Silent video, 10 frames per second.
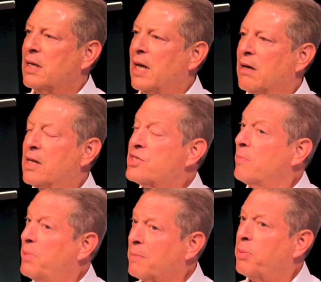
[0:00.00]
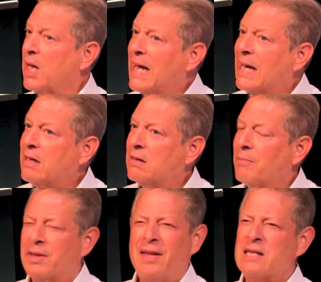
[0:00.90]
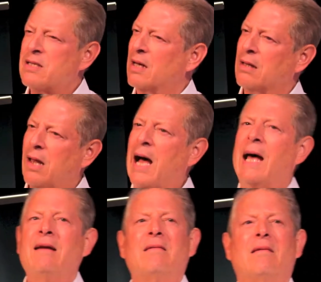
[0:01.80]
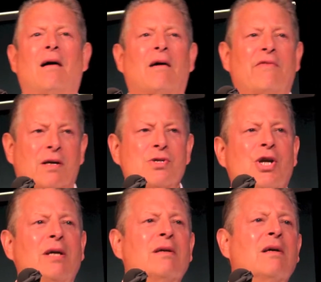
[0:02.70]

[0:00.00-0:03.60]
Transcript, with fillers: Now, it's a big planet, but that's a lot of energy.